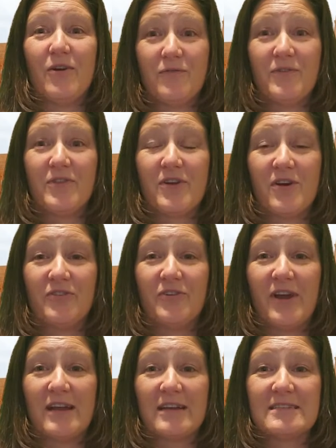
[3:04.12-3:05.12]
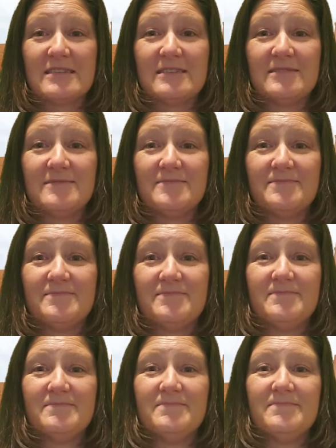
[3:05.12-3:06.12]
over the contract.
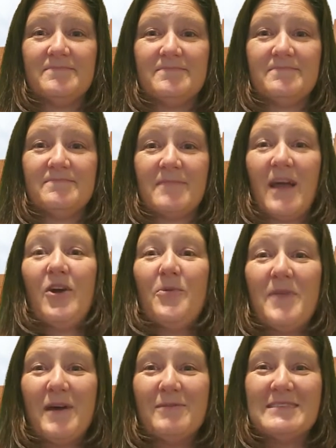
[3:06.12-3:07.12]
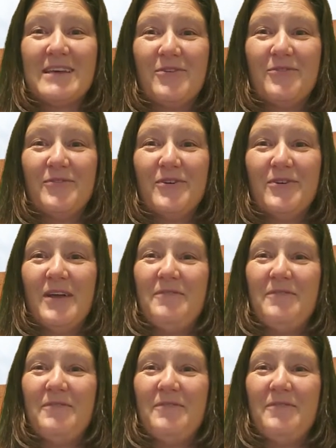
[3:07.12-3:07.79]
I hope that was helpful.